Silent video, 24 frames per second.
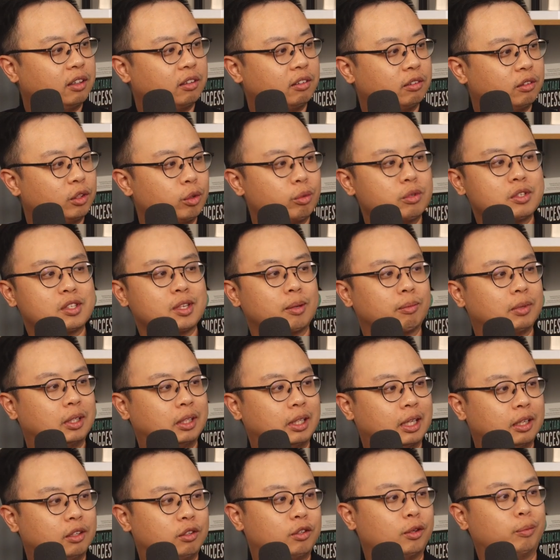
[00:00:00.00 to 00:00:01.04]
You're doing something
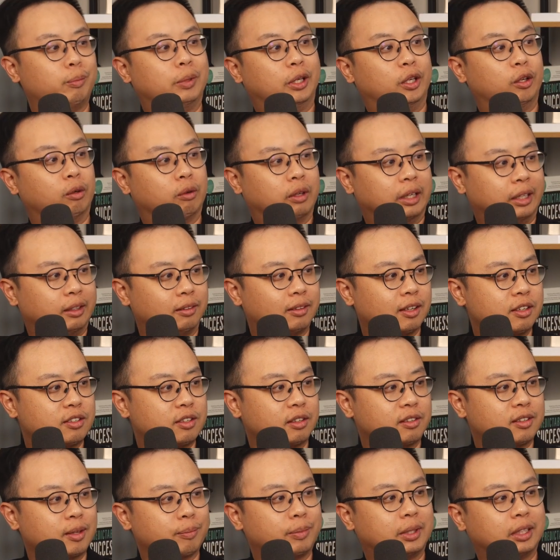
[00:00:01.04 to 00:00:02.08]
that you shouldn't be doing,
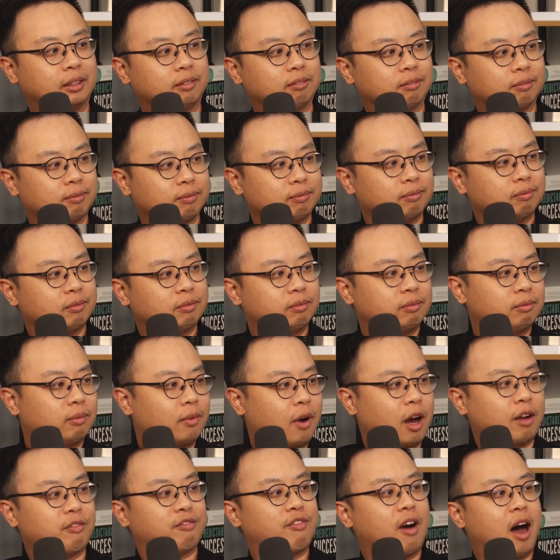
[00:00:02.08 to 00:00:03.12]
touching something
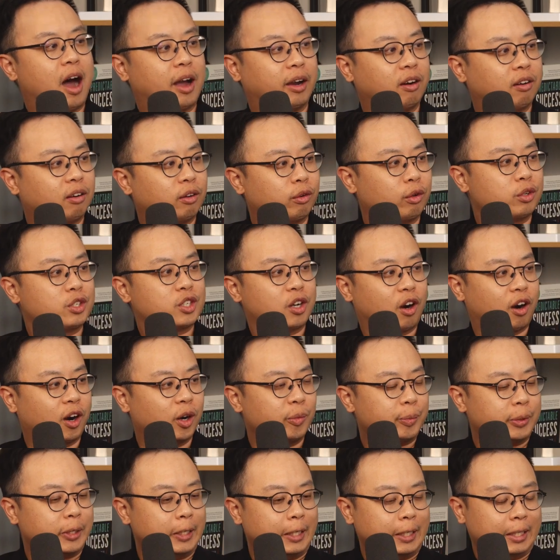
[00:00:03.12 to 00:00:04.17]
on fire or
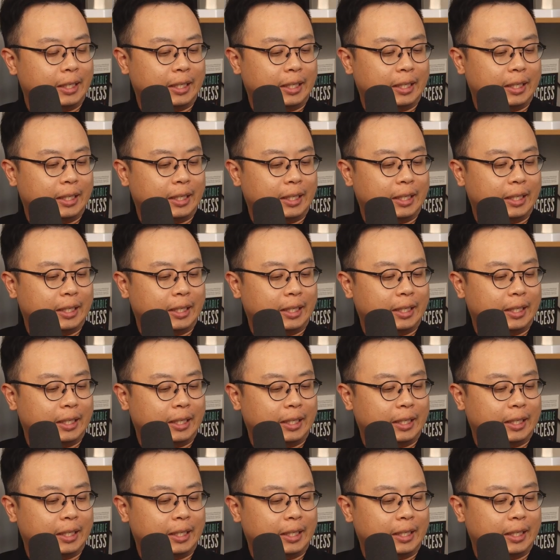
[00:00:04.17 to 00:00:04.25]
sharp.